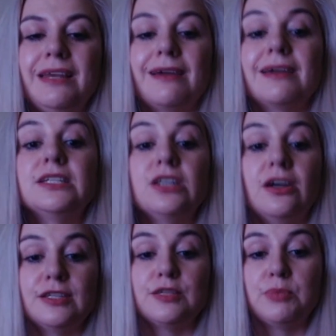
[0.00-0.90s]
like a
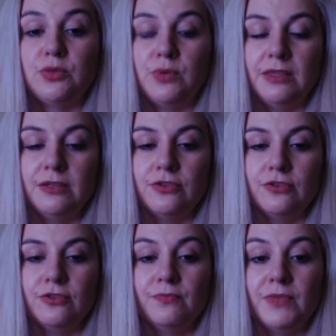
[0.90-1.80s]
dance between the
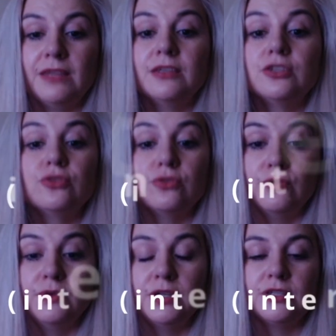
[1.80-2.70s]
two.
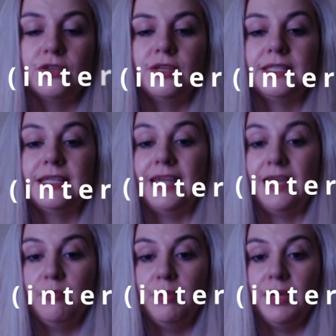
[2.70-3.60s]
So it's an
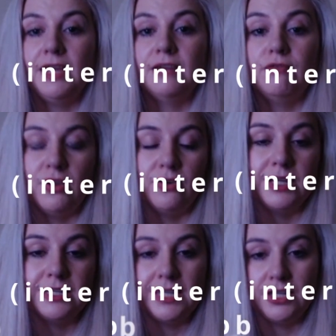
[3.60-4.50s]
ebb and flow,
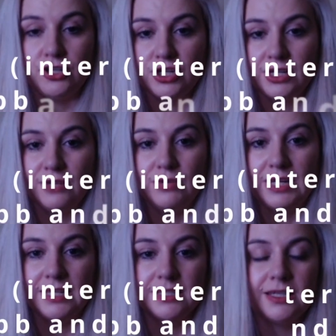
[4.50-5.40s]
attention and
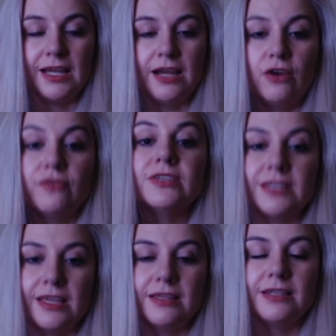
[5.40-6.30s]
release. I often
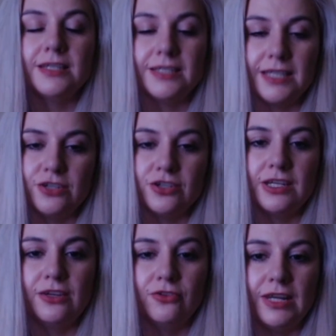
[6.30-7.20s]
say that, attention
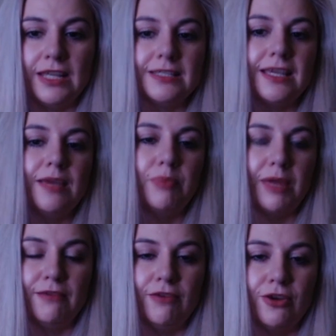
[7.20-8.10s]
and release, ebb
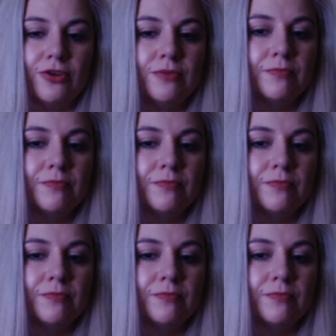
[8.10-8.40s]
and flow.